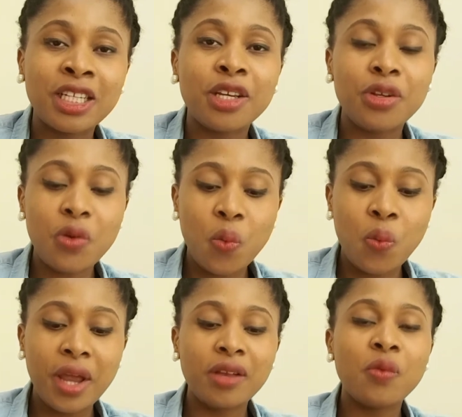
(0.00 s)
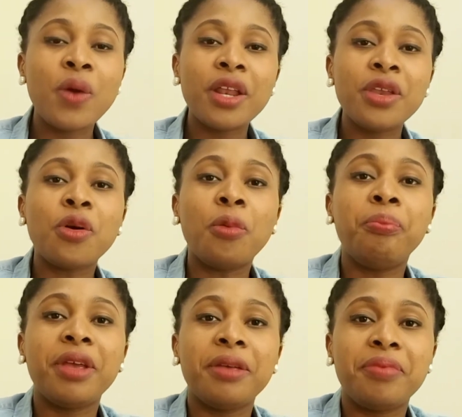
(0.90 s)
You know, when your
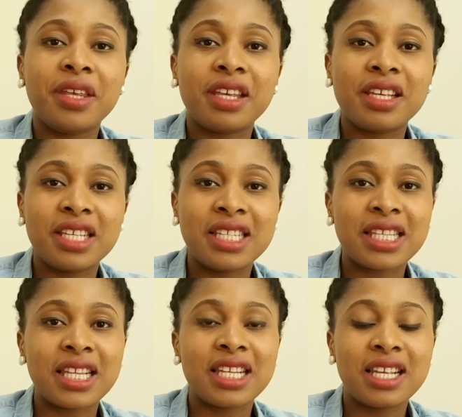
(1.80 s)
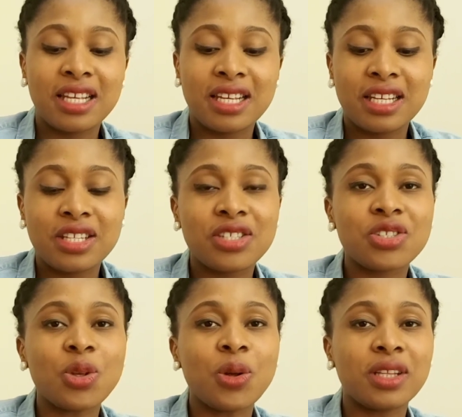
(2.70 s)
baby
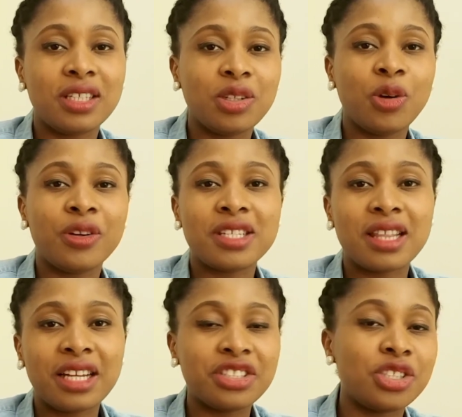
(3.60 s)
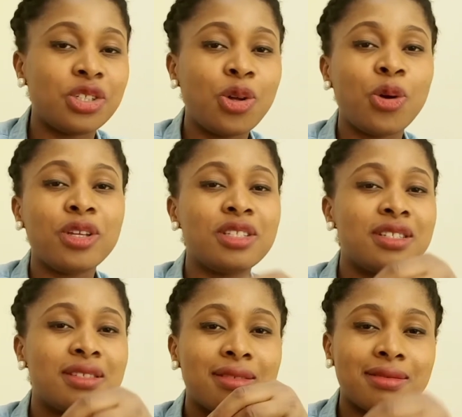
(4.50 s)
suckling or is latching or
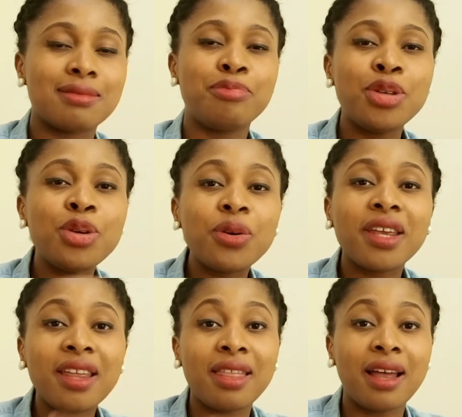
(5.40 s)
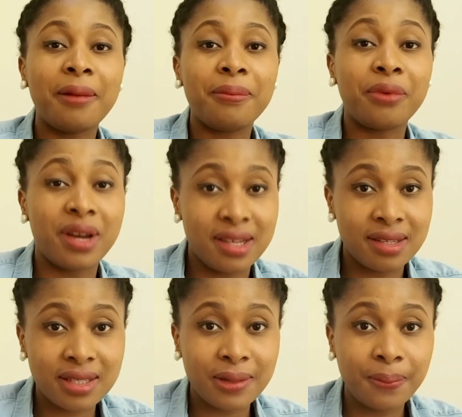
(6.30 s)
is milking that
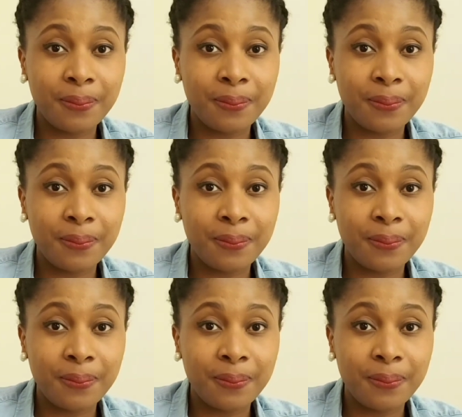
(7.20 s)
breast,